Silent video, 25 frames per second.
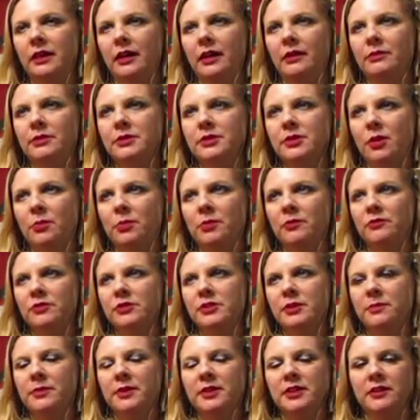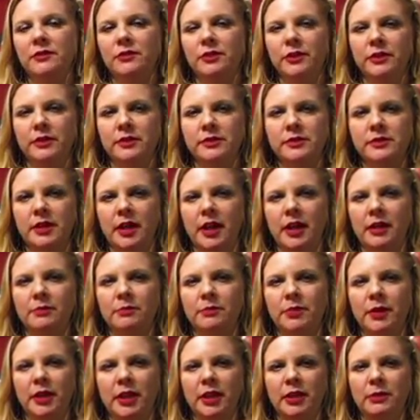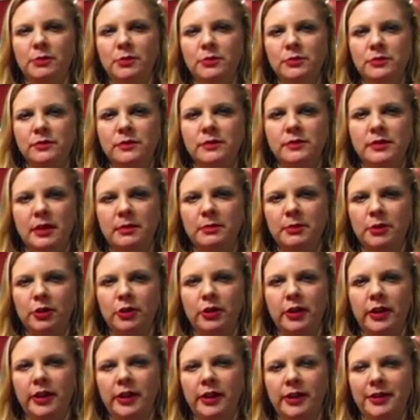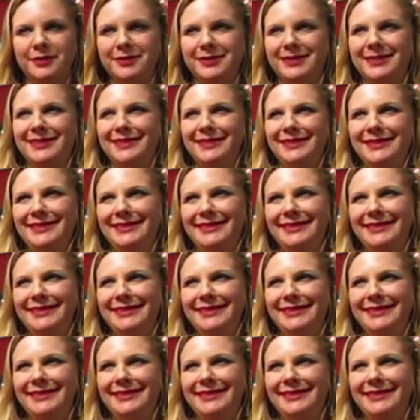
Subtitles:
was hoping for something different this time, but I keep using the same ingredients.